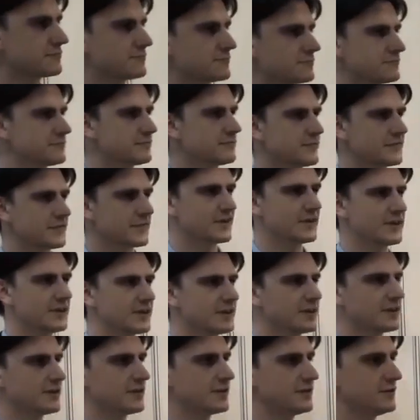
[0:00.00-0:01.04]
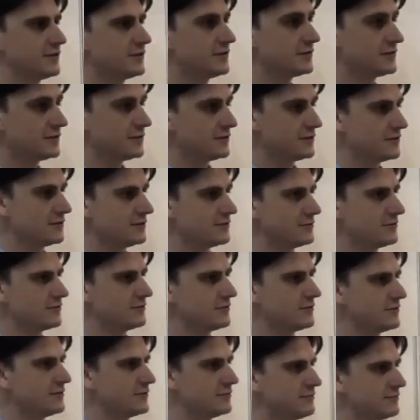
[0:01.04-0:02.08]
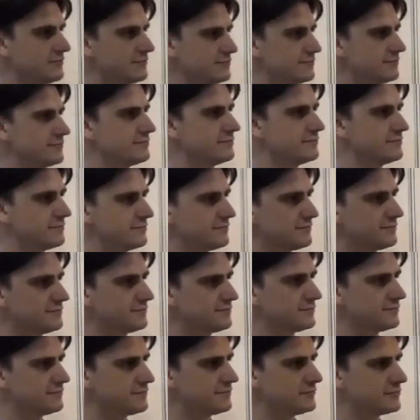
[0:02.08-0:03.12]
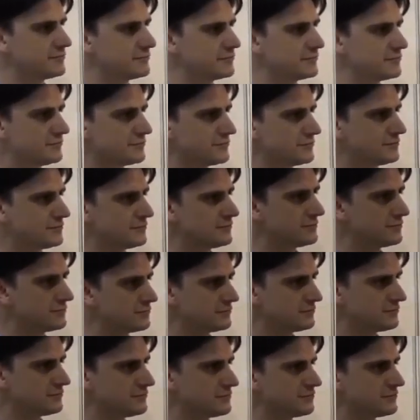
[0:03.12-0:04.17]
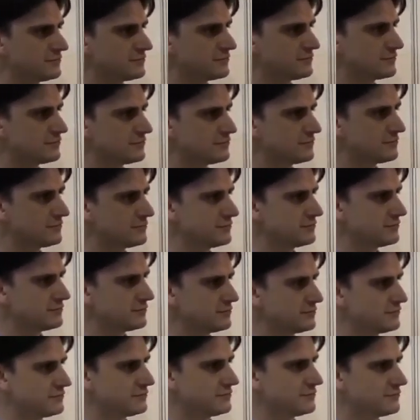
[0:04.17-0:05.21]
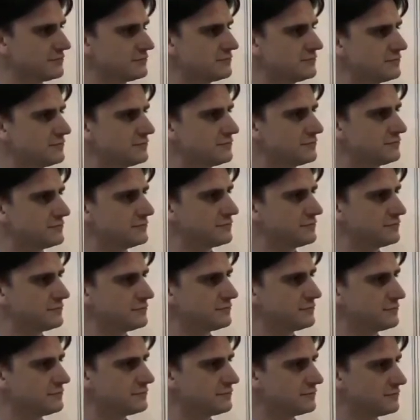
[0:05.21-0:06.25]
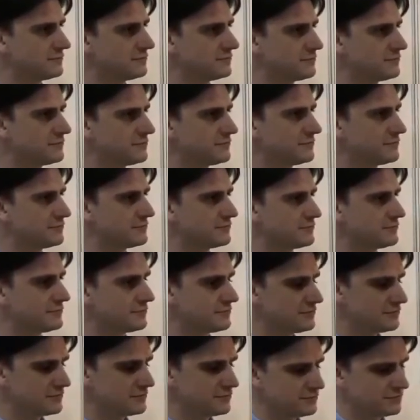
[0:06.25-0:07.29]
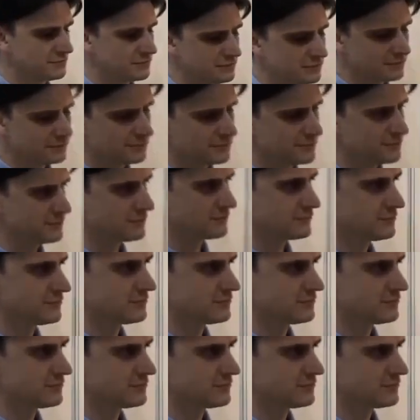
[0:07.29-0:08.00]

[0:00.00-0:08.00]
This person isn't speaking.